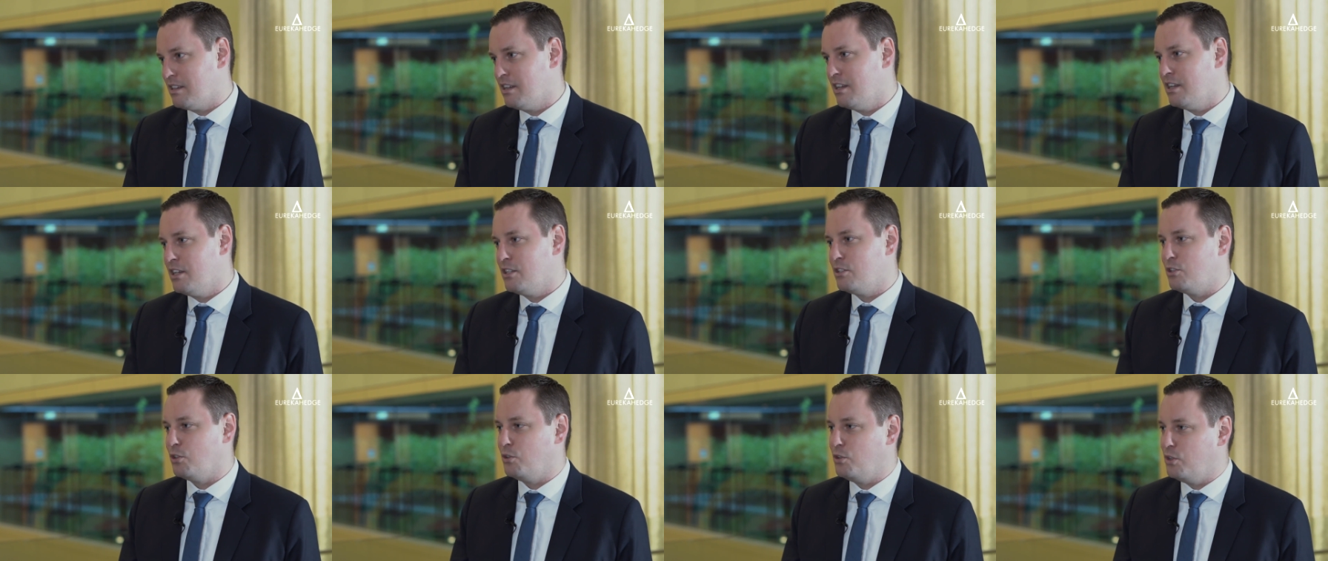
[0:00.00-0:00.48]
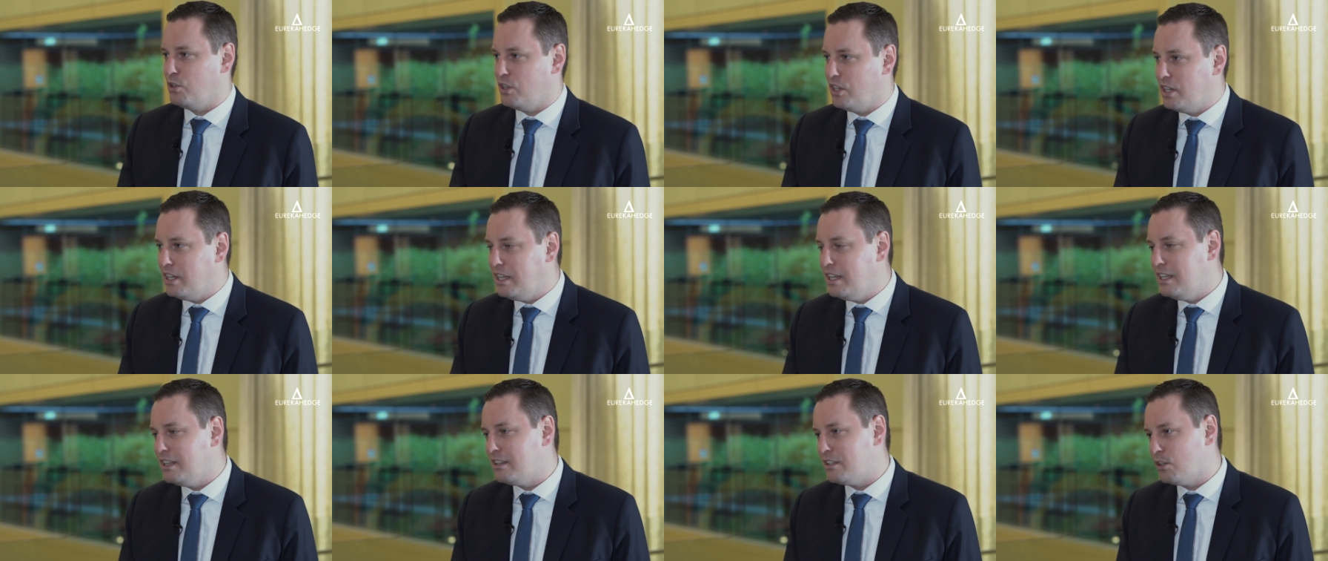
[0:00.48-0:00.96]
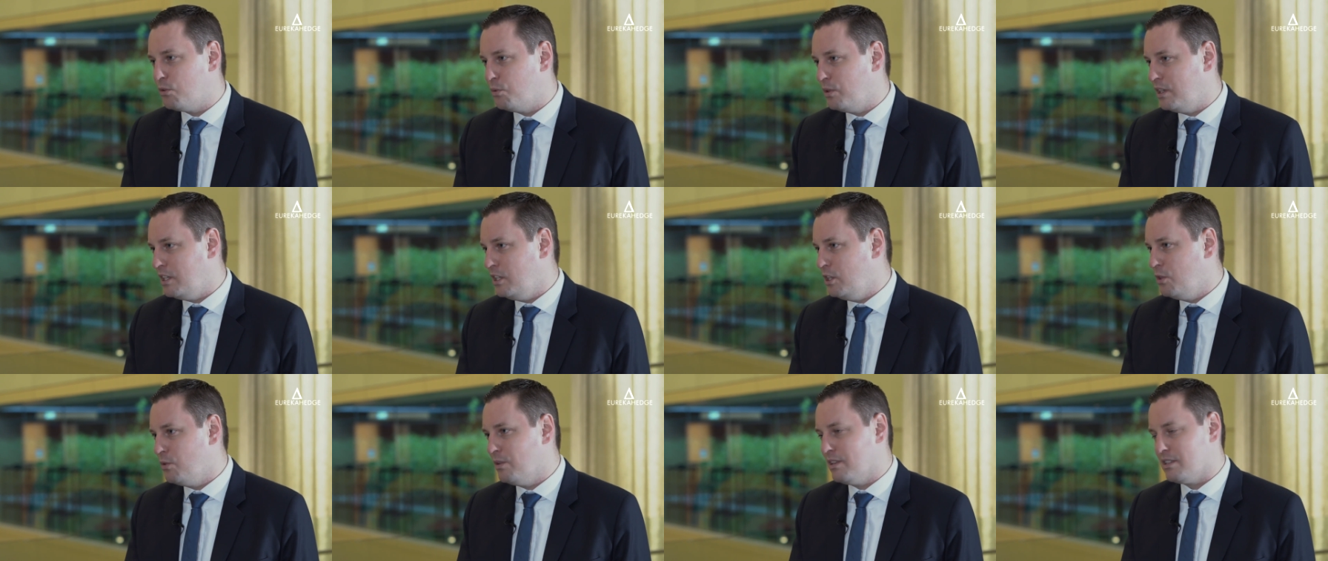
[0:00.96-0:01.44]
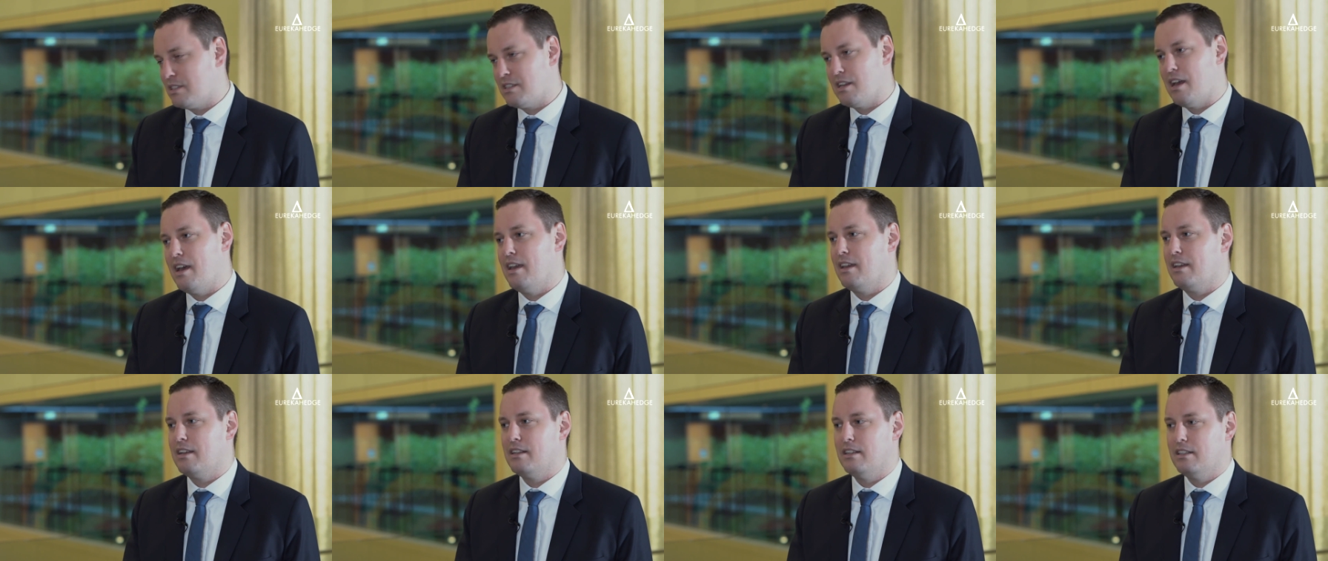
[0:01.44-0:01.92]
Oh. So you need the renewal
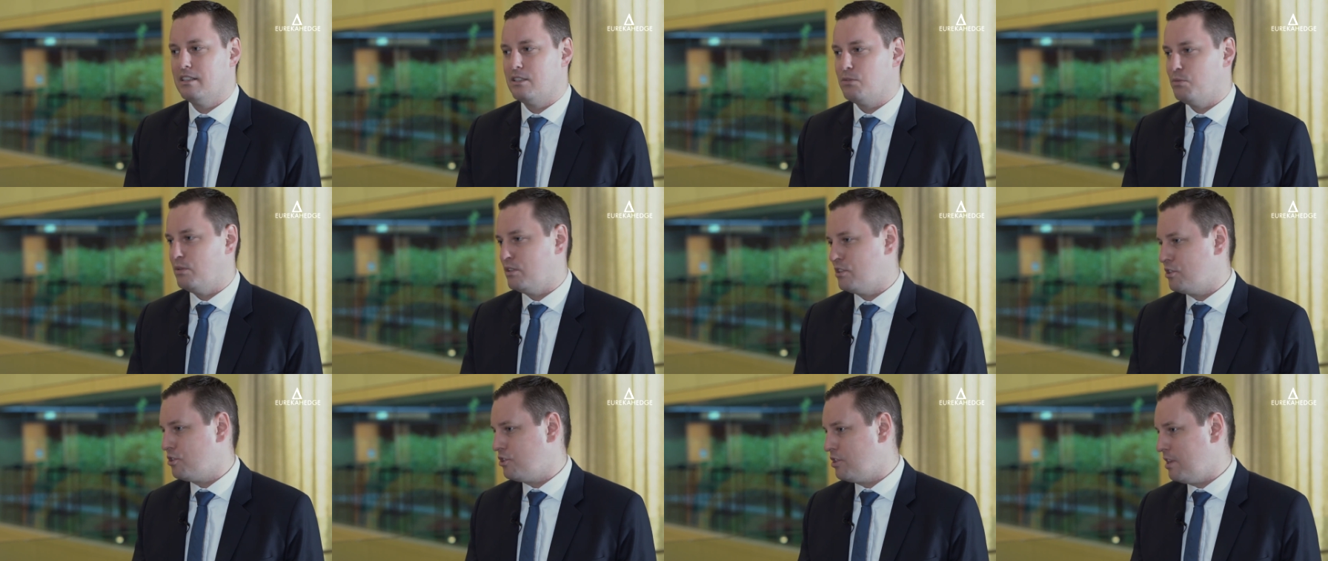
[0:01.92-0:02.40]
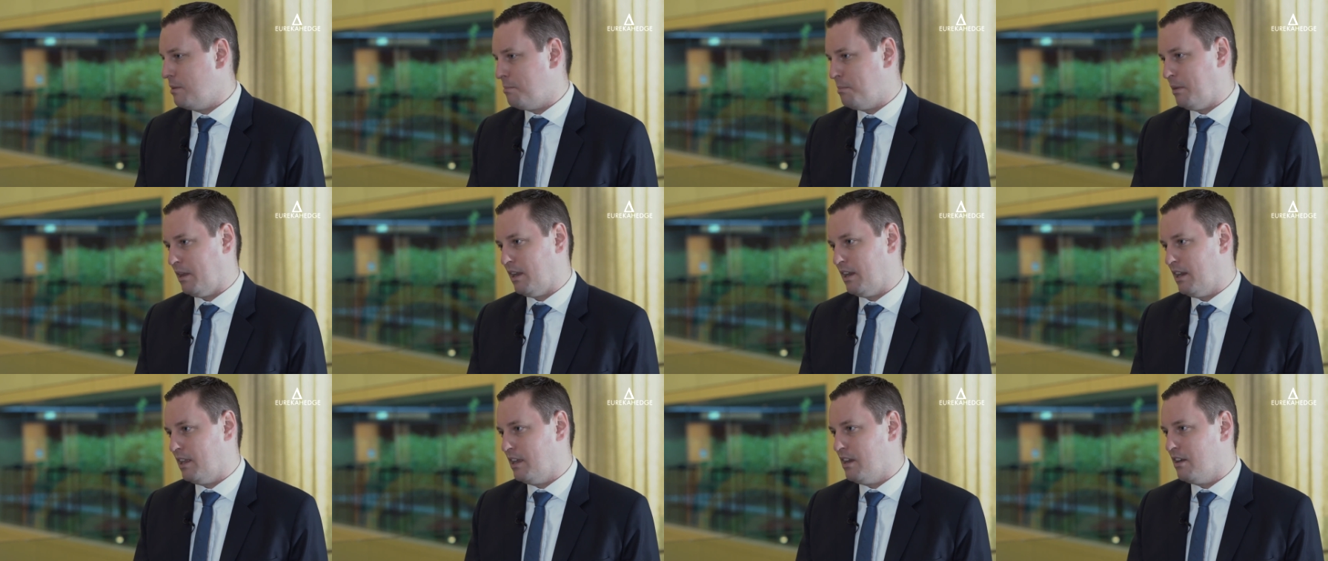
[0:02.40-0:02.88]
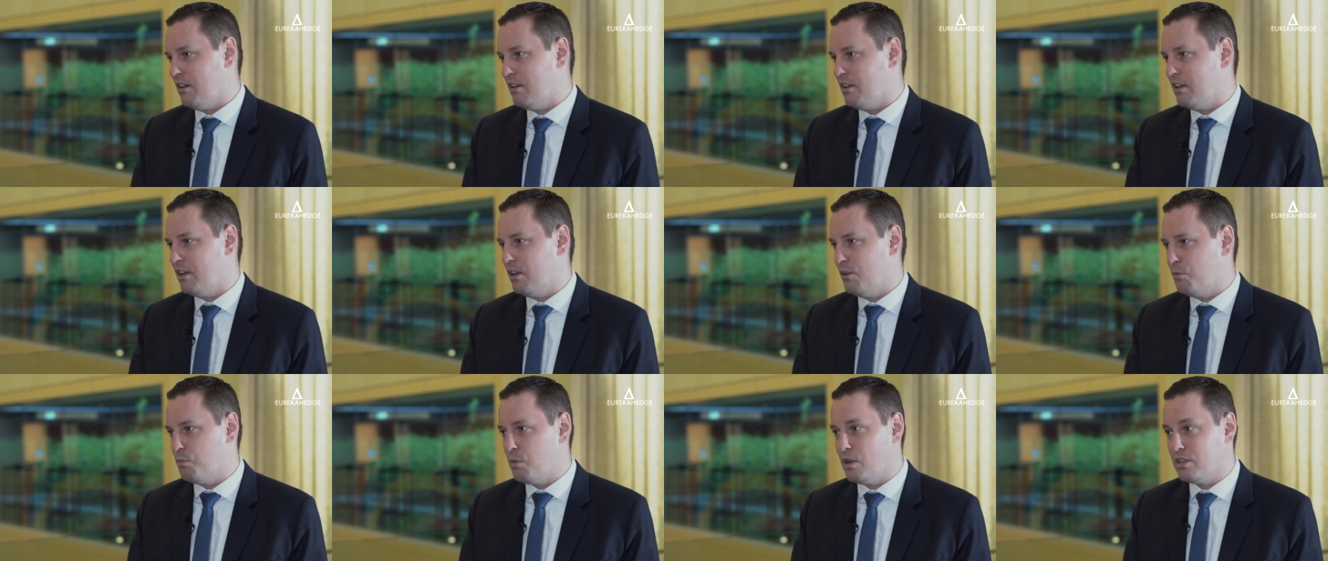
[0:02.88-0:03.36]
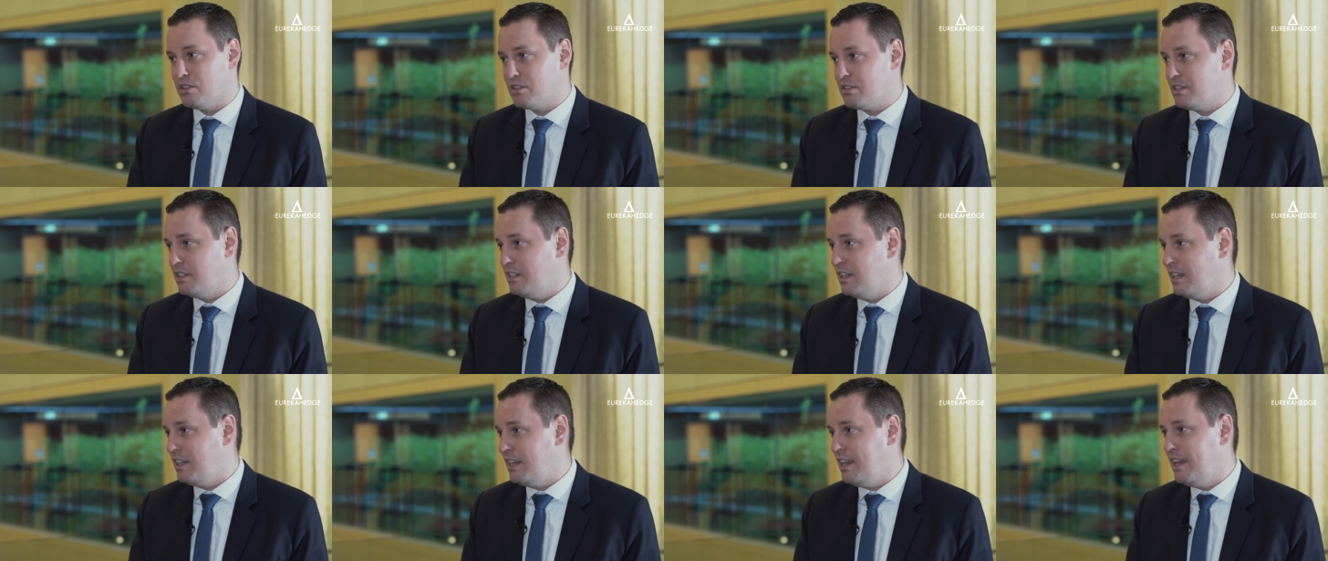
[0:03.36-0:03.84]
cycles, which typically are once
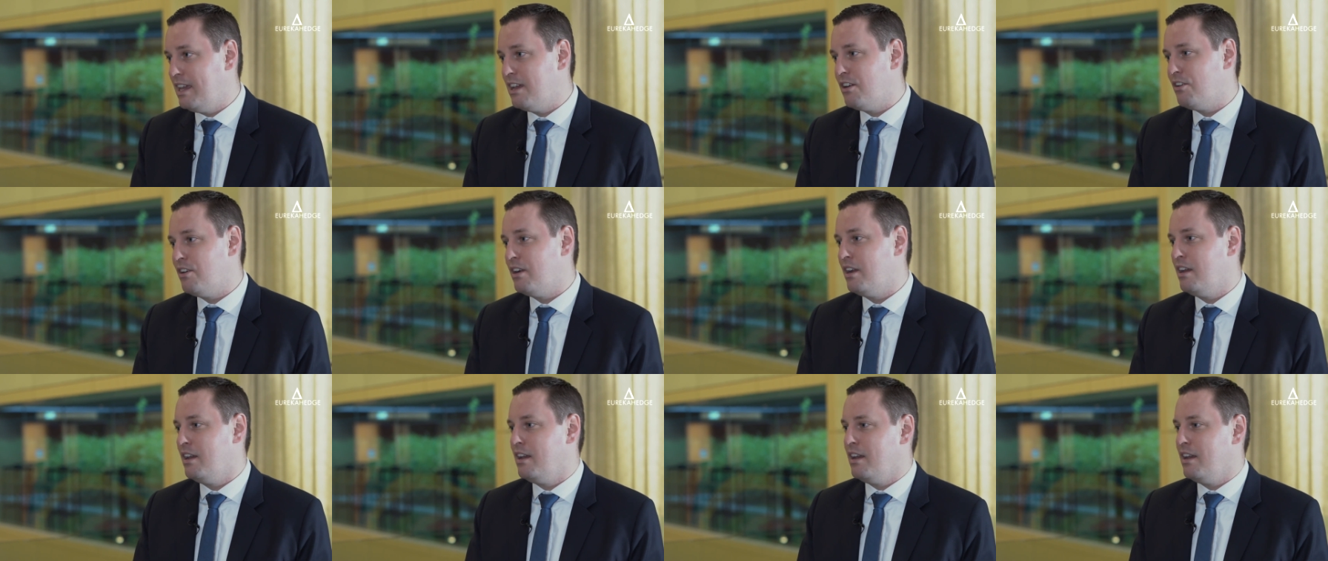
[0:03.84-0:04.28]
in a year,